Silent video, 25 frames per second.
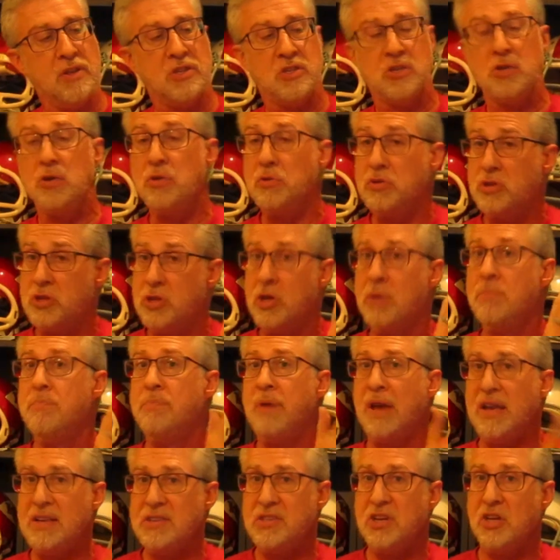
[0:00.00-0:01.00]
so the
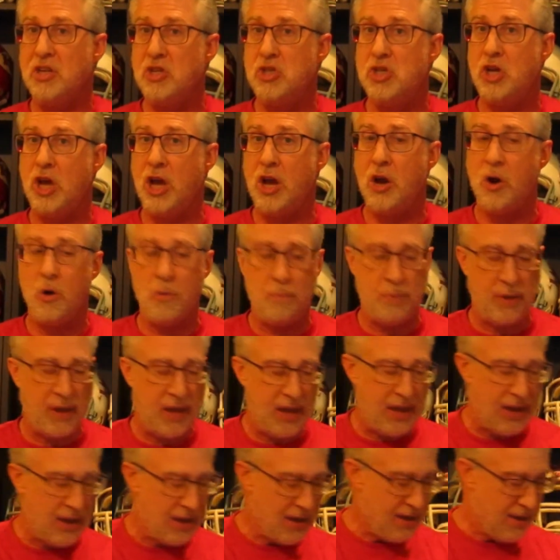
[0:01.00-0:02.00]
basic JOP.
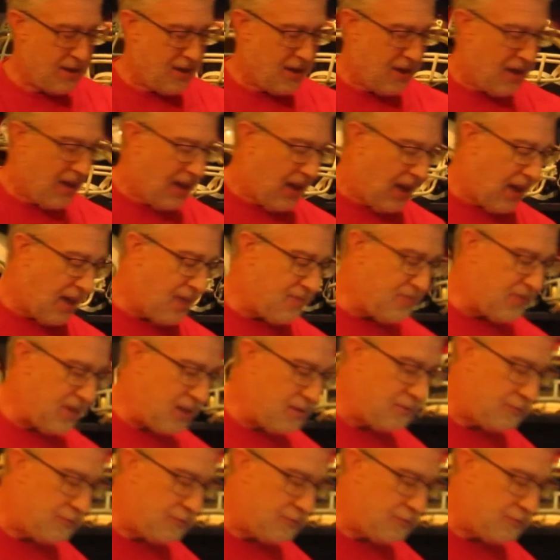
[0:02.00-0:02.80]
And then